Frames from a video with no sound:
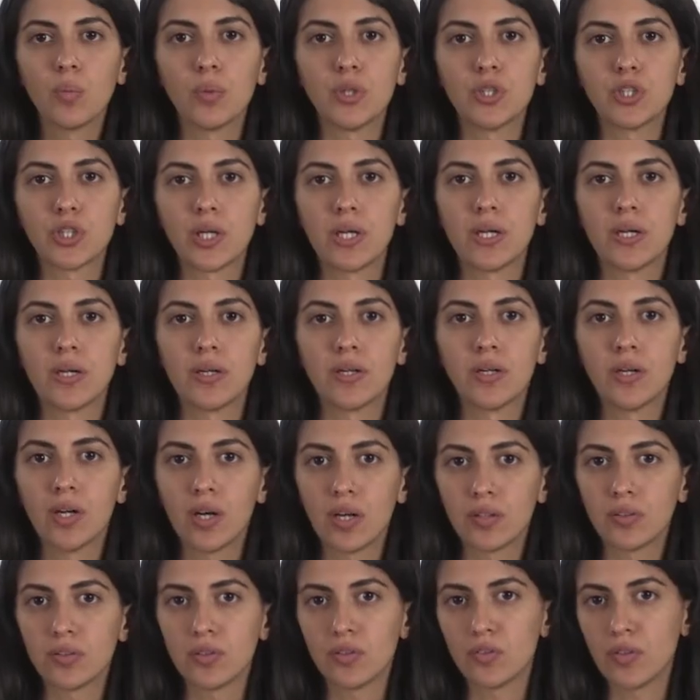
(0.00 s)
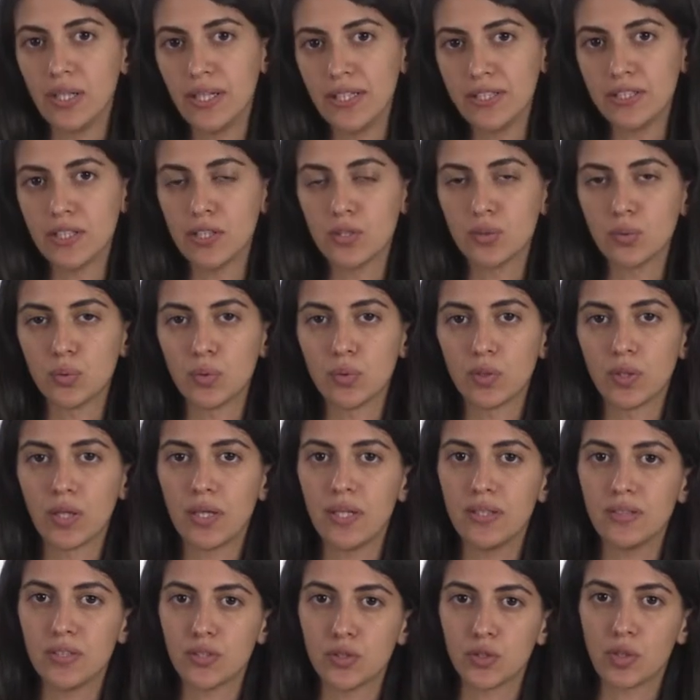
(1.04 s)
which are not related to
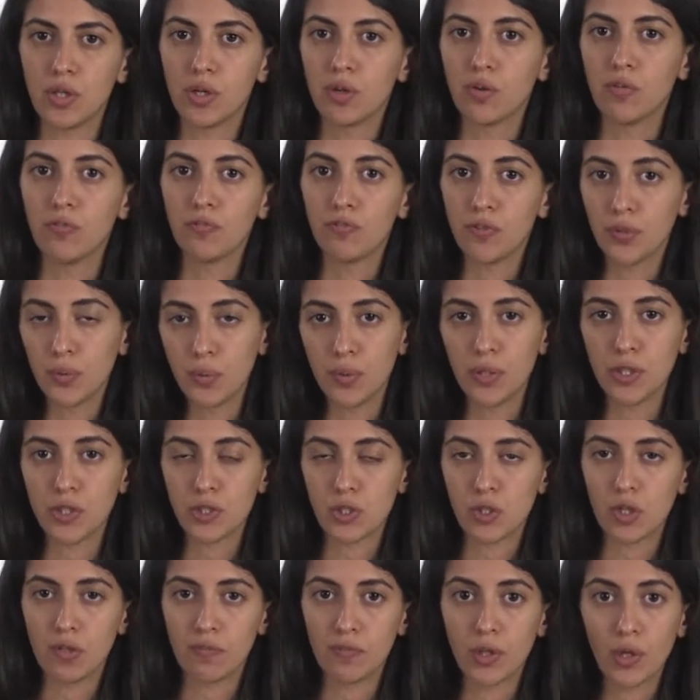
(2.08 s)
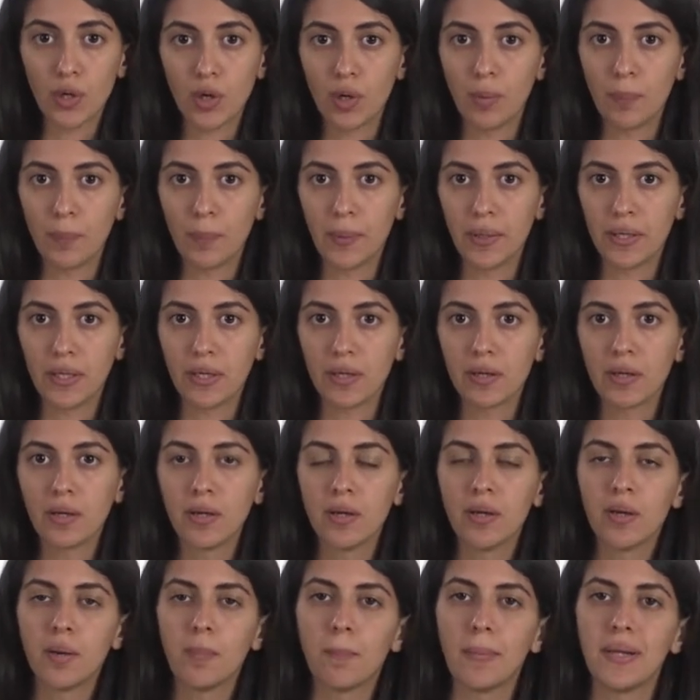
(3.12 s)
organizational configuration of the company,
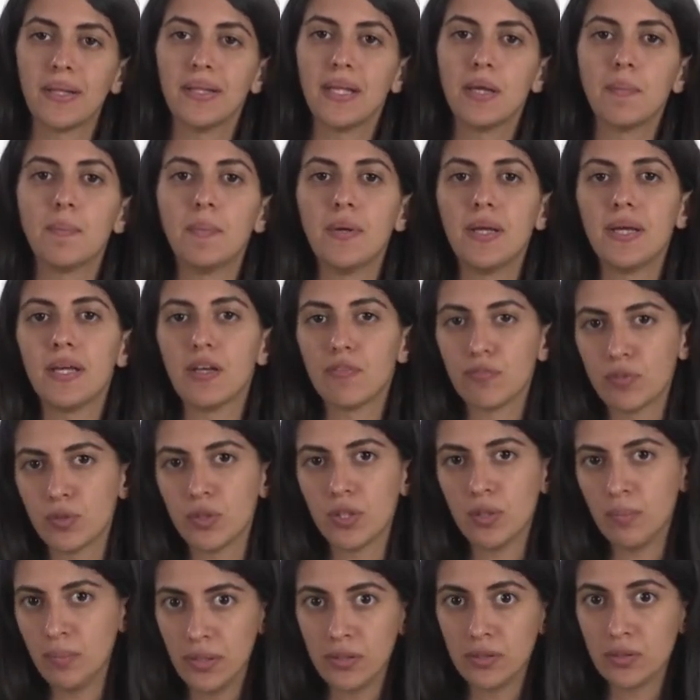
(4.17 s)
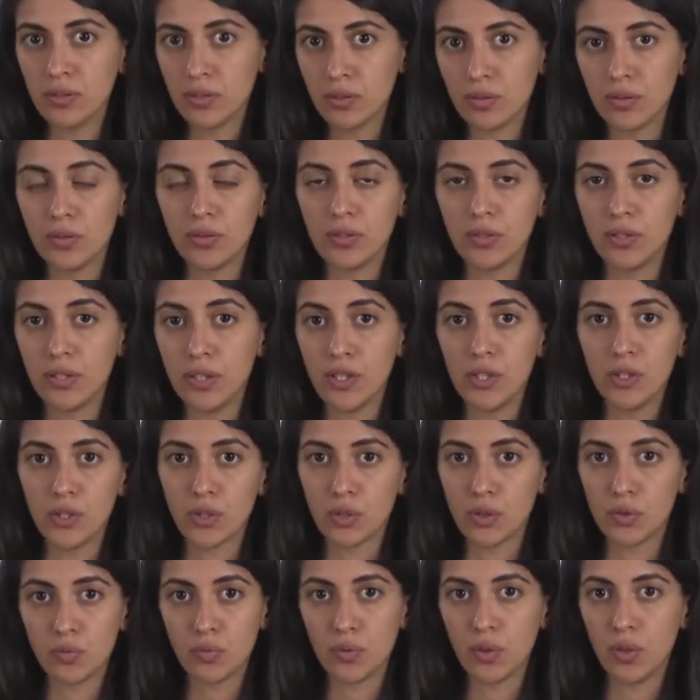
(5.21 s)
but they play a fundamental
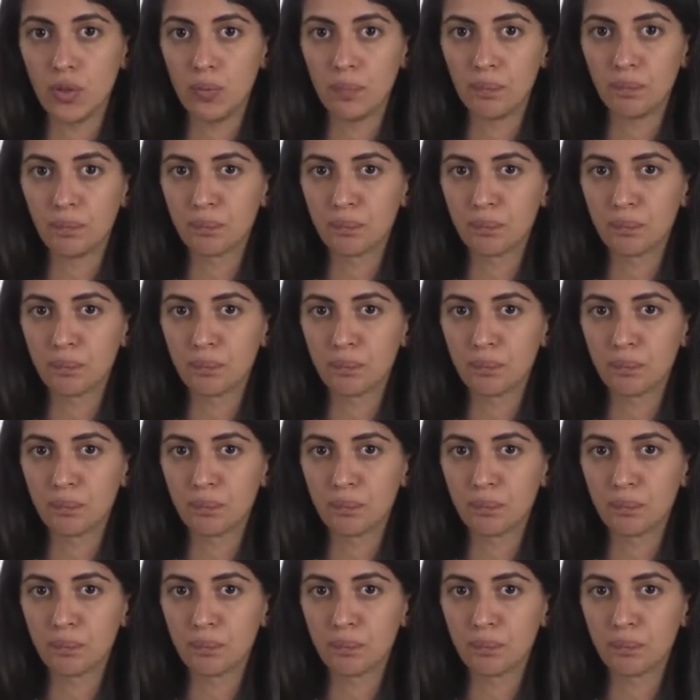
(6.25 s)
coordination role.